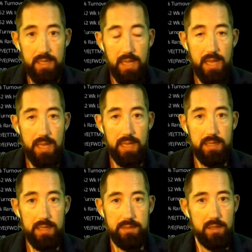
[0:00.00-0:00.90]

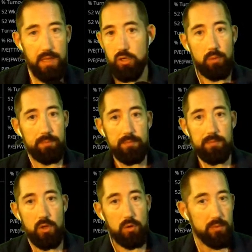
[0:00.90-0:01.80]
And they're like, nope,
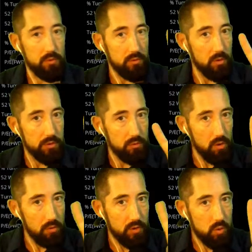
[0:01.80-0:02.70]
nope, you're, you're
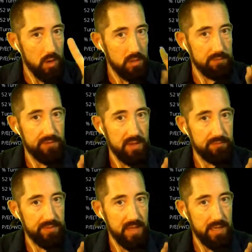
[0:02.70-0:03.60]
overqualified
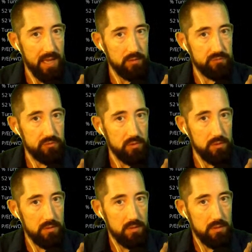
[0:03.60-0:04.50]
for that now,
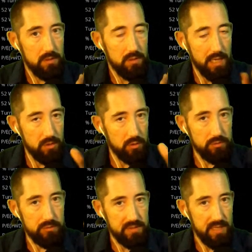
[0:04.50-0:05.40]
sir. I know you
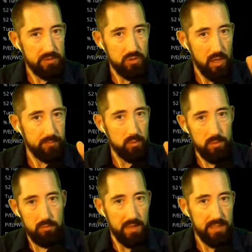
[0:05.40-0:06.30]
did that job. You were
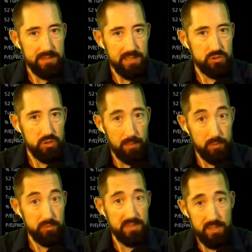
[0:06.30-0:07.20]
great at that job.
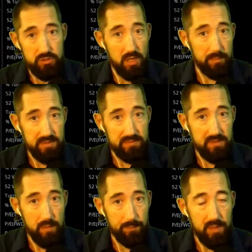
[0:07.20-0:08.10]
You did that job at this
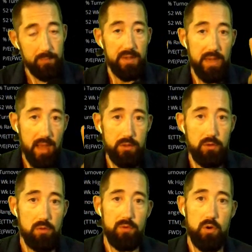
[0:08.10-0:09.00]
company, but now
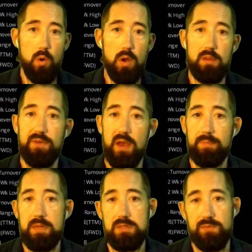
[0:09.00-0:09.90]
you're overqualified
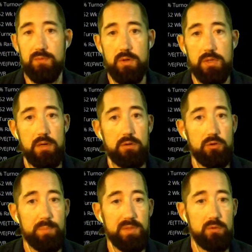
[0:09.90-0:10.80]
because for a year
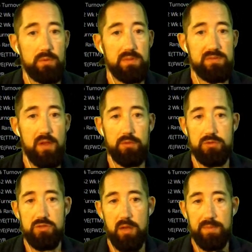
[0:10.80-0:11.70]
you've been doing this other
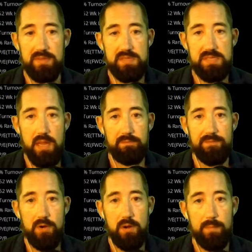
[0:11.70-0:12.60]
job at the same
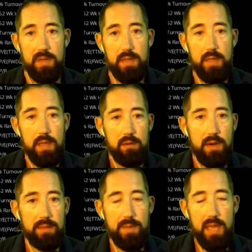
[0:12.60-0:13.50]
firm,
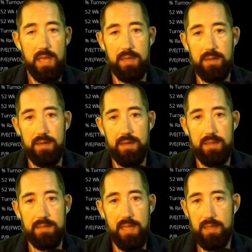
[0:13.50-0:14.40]
right? And
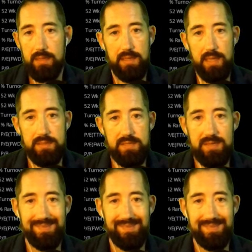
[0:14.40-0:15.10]
that that